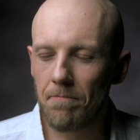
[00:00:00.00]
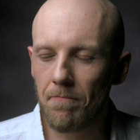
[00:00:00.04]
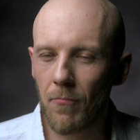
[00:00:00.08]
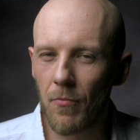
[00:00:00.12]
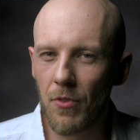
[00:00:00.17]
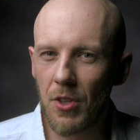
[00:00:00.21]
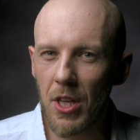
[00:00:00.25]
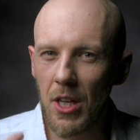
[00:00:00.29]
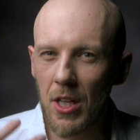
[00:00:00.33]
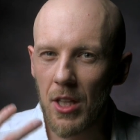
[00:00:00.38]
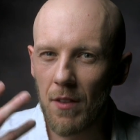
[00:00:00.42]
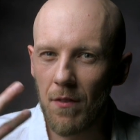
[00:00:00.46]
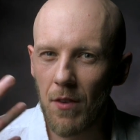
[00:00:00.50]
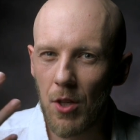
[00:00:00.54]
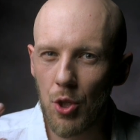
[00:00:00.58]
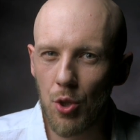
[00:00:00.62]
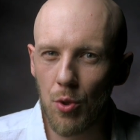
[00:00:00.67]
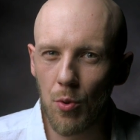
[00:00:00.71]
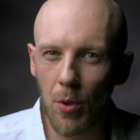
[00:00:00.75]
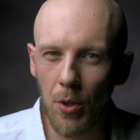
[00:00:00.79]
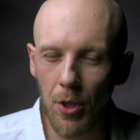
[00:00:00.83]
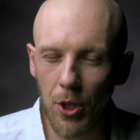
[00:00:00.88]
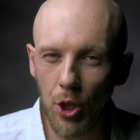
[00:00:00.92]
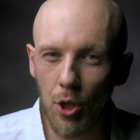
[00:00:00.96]
the
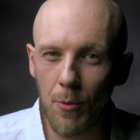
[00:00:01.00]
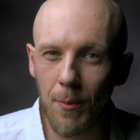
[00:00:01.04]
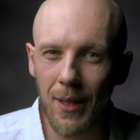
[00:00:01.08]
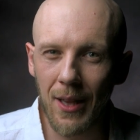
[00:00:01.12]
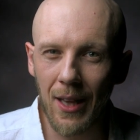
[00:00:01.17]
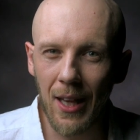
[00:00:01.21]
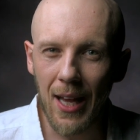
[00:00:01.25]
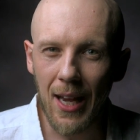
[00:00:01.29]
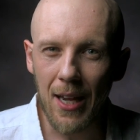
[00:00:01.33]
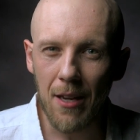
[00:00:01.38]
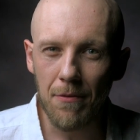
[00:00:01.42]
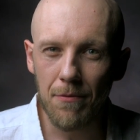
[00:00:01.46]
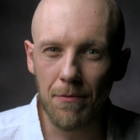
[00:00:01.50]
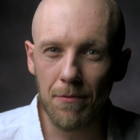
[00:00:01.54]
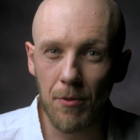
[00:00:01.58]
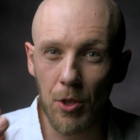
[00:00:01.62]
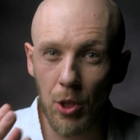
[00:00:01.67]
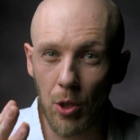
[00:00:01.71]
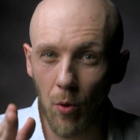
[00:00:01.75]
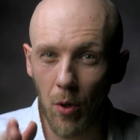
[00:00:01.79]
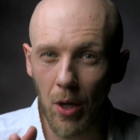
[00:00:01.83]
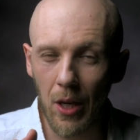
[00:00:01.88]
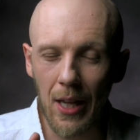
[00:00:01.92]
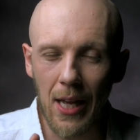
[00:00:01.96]
individual human life,
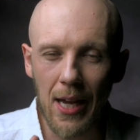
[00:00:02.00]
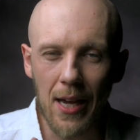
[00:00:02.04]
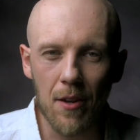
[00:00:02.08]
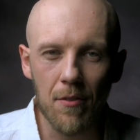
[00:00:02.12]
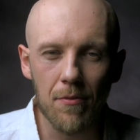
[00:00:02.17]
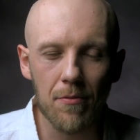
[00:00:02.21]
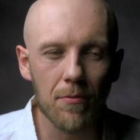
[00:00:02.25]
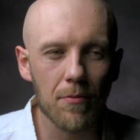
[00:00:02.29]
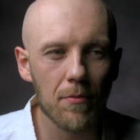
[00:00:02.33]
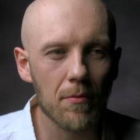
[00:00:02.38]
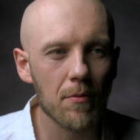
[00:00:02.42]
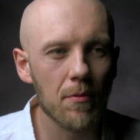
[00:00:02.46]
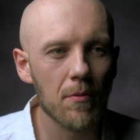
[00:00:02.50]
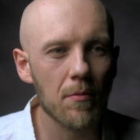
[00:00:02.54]
your life,